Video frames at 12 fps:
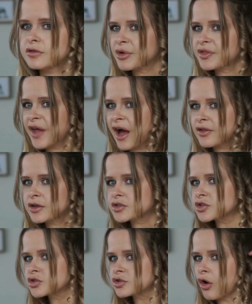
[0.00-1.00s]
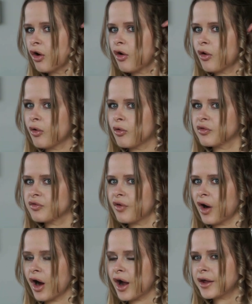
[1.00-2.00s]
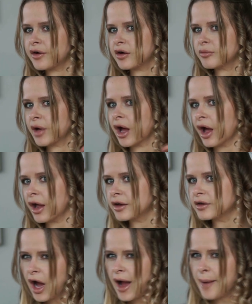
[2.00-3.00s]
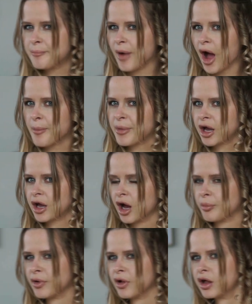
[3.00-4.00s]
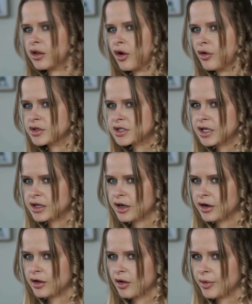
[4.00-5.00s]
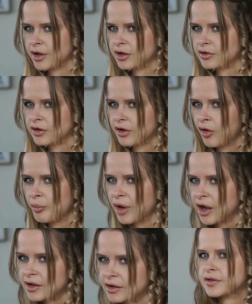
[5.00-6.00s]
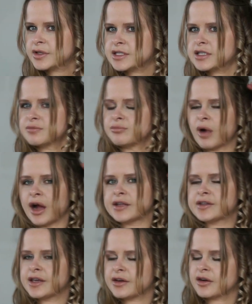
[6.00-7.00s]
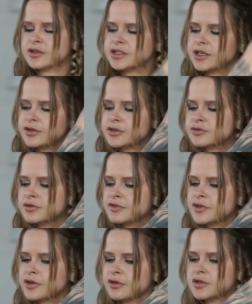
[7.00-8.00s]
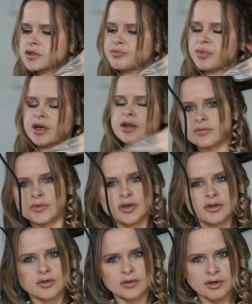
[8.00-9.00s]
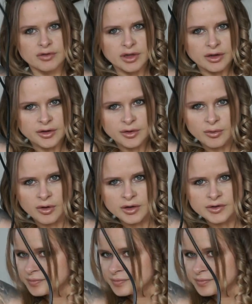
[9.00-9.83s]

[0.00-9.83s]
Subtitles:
But that looks so fire, man. Pop a couple of those in there, you'll be good to go, bud. This is my take on Taylor Swift curls, but you can do whatever the hell you want.